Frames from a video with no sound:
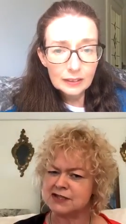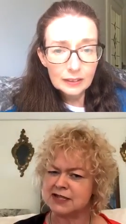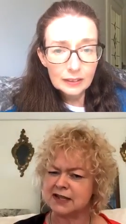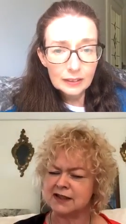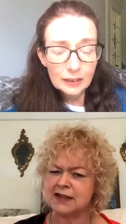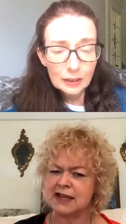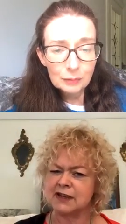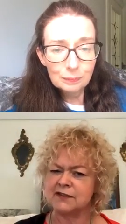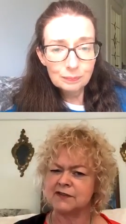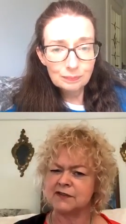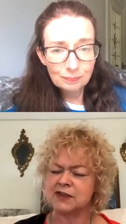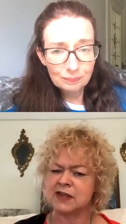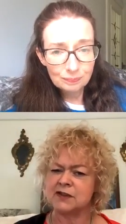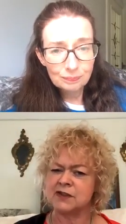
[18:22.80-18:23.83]
Speaker 1: thing? For the,
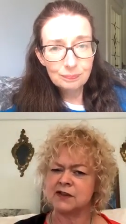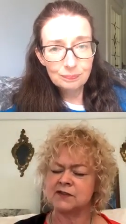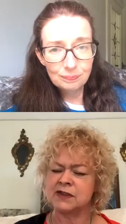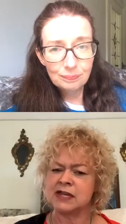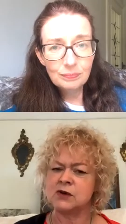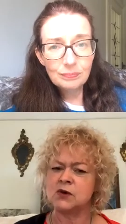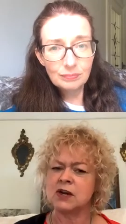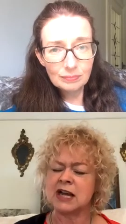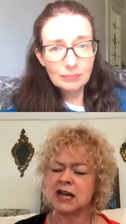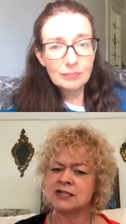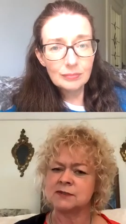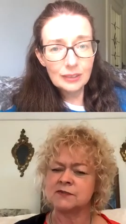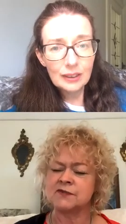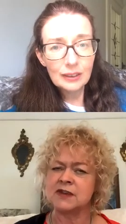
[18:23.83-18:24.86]
the, the orgasm,
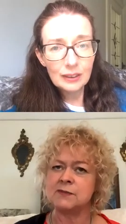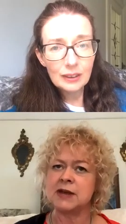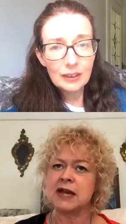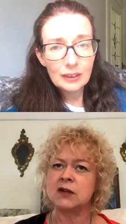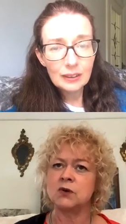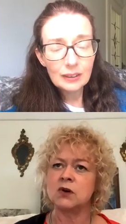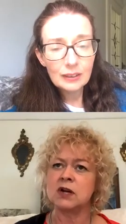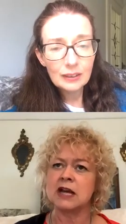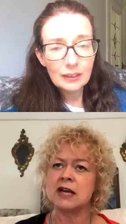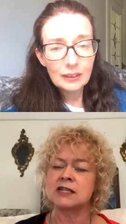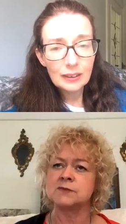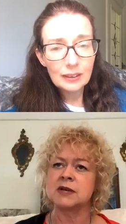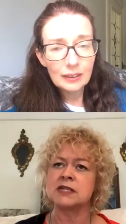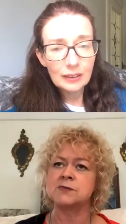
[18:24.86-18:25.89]
female orgasm has
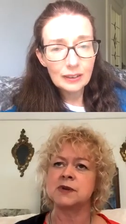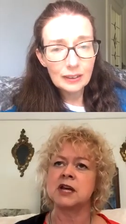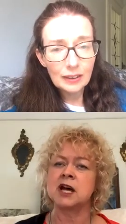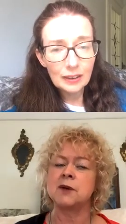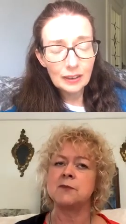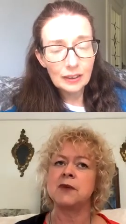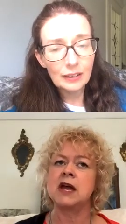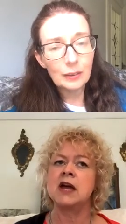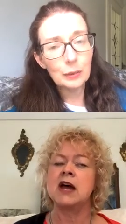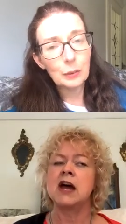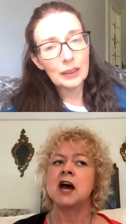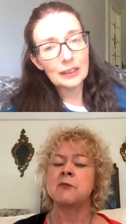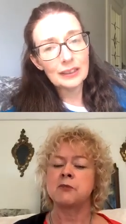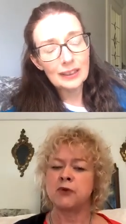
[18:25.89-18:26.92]
become well, a
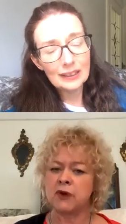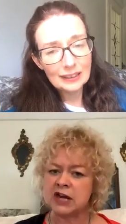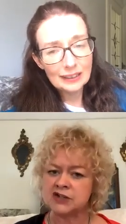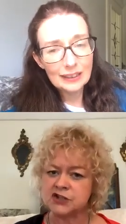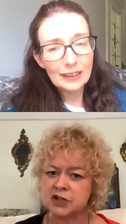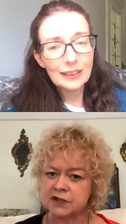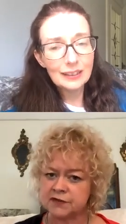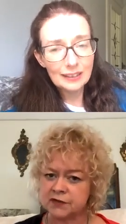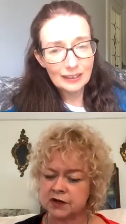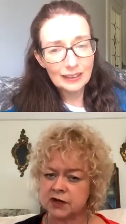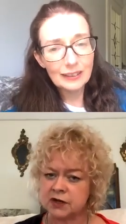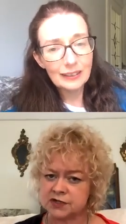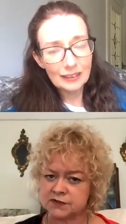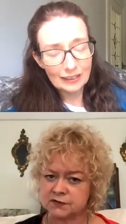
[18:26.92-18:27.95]
pressure for a lot
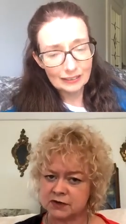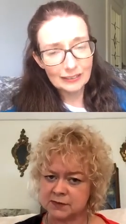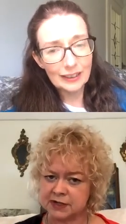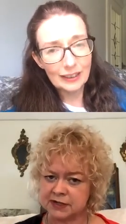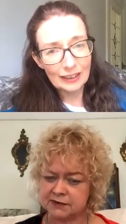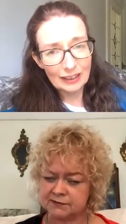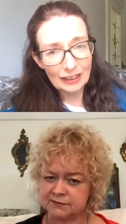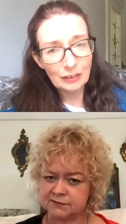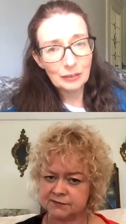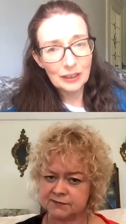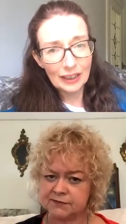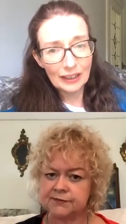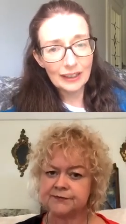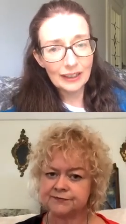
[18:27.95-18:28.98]
of women. Yeah,
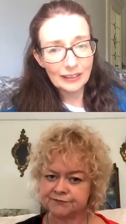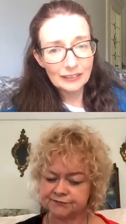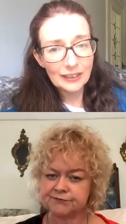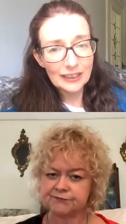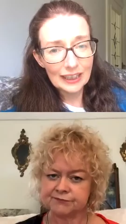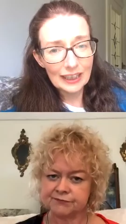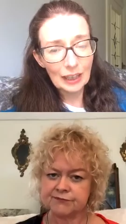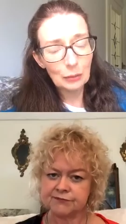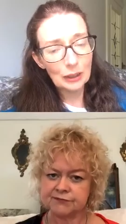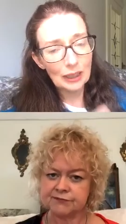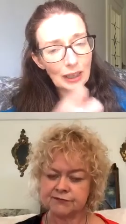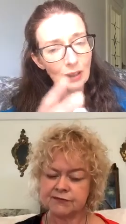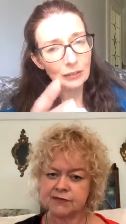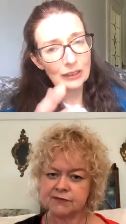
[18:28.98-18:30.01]
Speaker 2: yeah, yeah. Well,
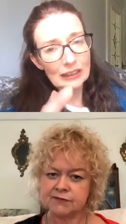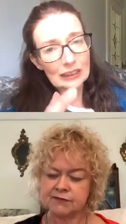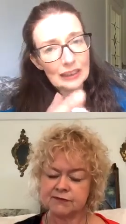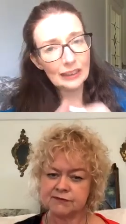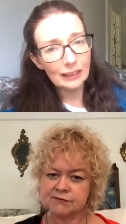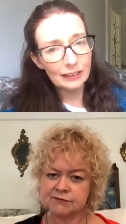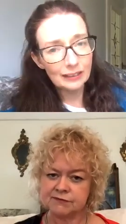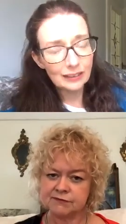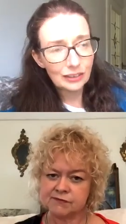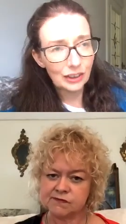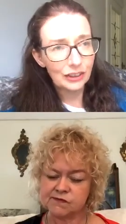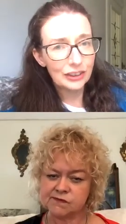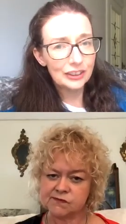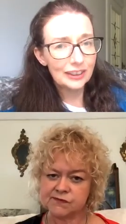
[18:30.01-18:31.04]
obviously, it's
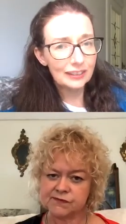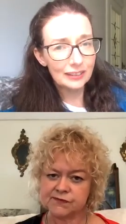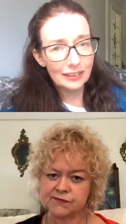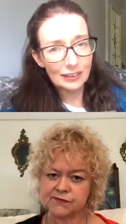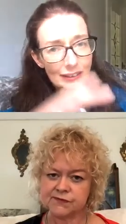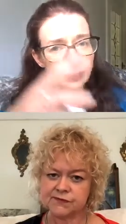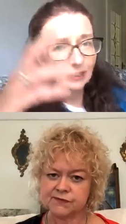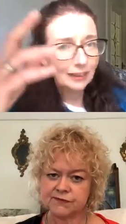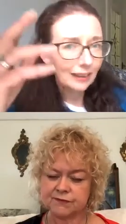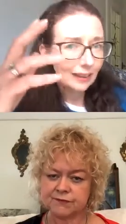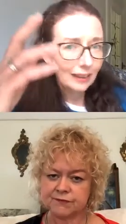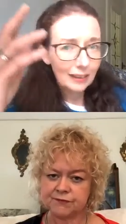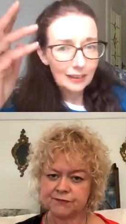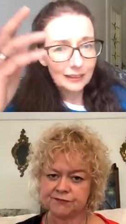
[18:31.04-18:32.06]
turned into,
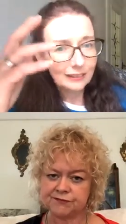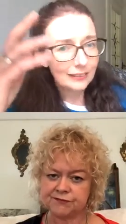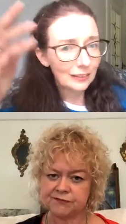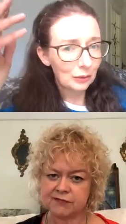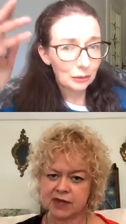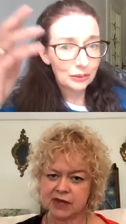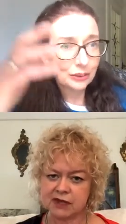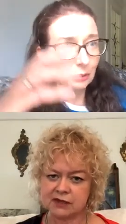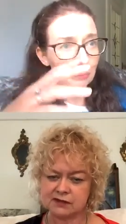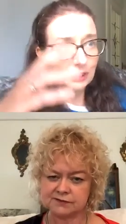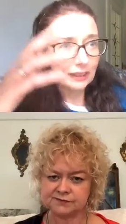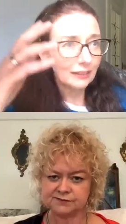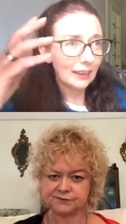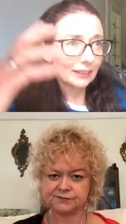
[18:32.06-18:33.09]
you know, something
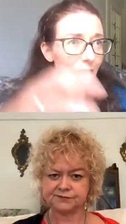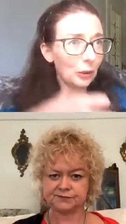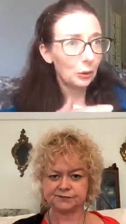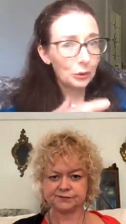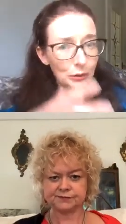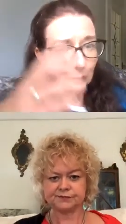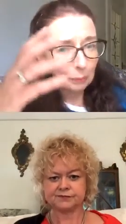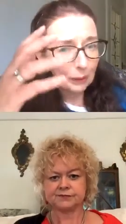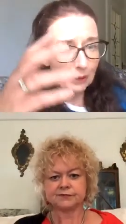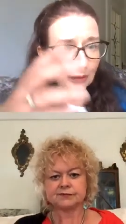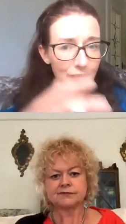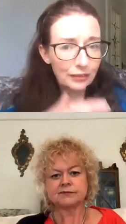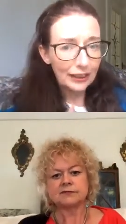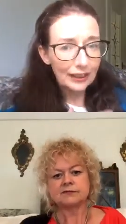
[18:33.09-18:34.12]
that's all
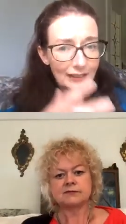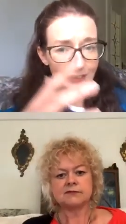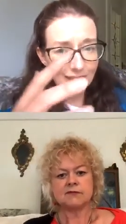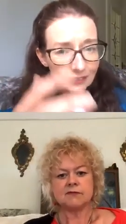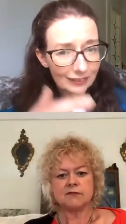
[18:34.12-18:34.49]
perfect and.